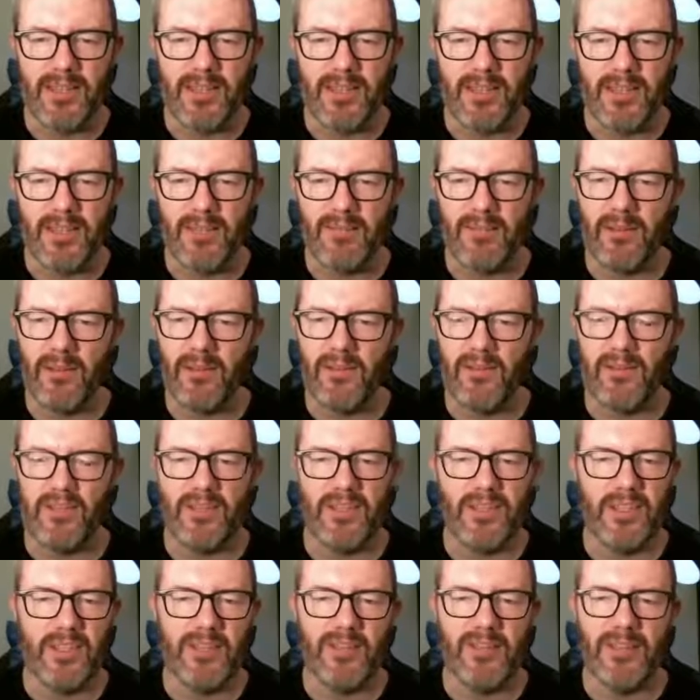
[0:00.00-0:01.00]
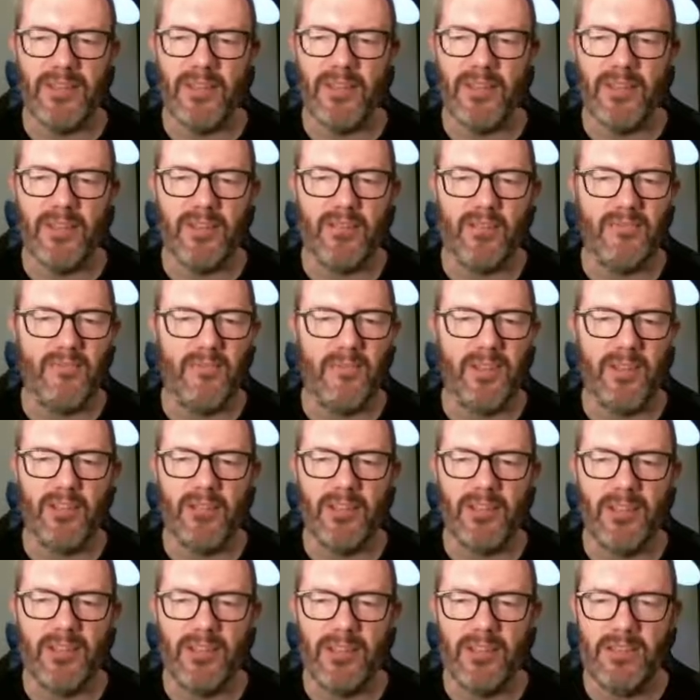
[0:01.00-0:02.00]
Yeah, obviously taking it
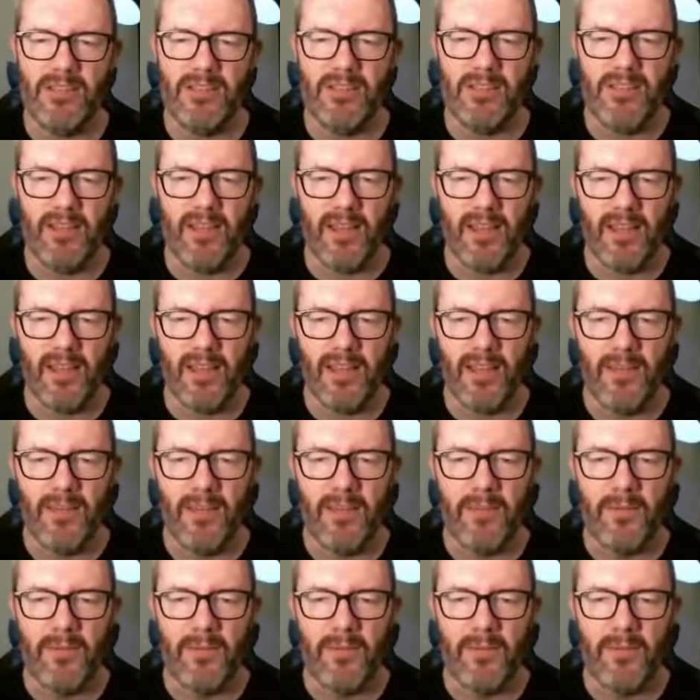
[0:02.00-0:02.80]
very easy there